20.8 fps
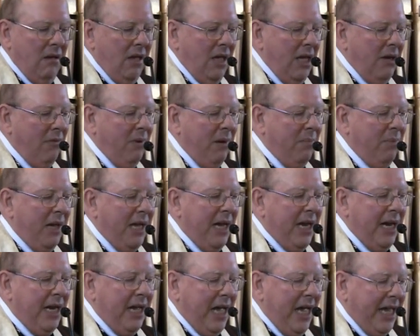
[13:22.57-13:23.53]
He
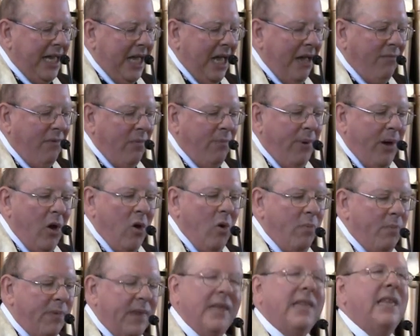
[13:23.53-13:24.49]
replied, I gave up
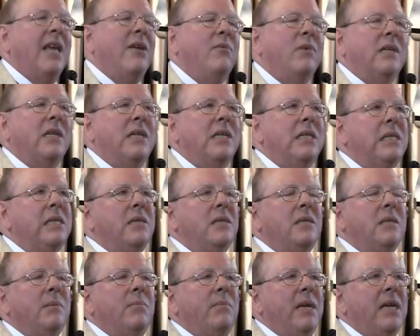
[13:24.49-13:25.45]
hope that they would listen
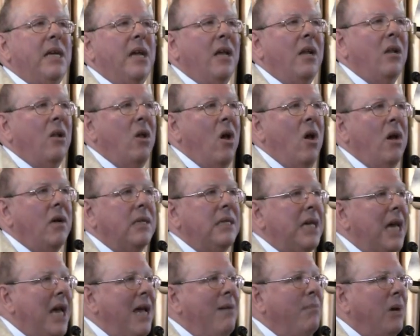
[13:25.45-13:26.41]
to me a long
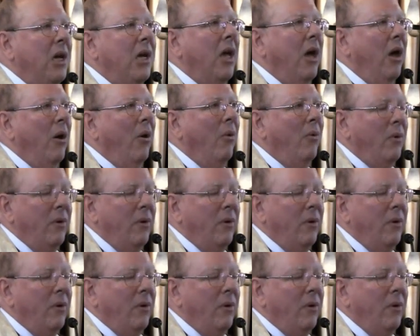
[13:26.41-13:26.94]
time ago.